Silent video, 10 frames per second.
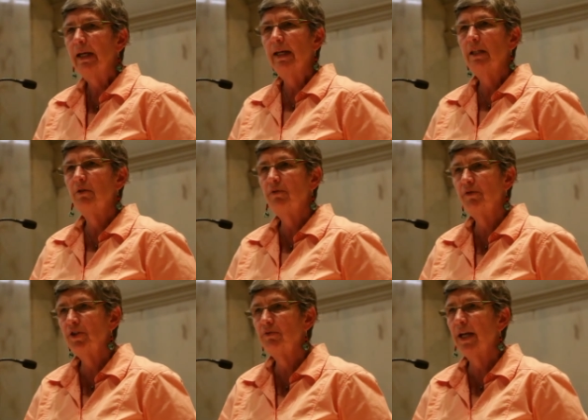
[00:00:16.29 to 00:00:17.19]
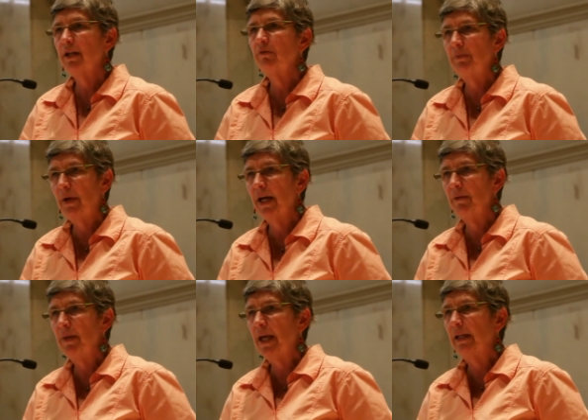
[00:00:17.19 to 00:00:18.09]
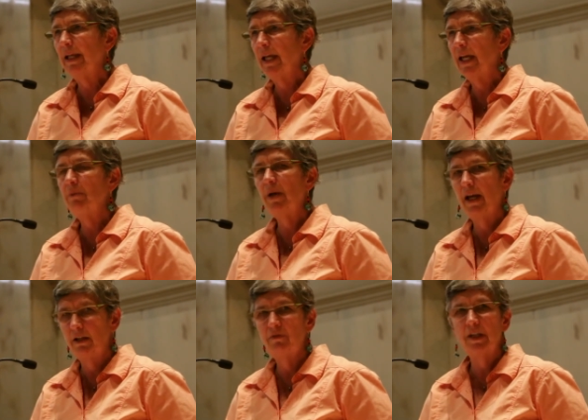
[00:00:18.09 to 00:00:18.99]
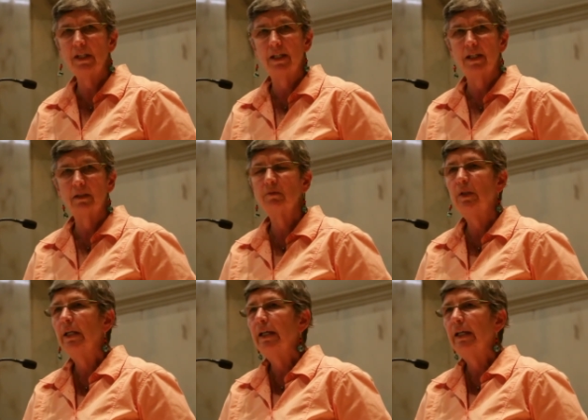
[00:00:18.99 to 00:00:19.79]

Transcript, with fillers: and the refrigerator repairman came and fixed it.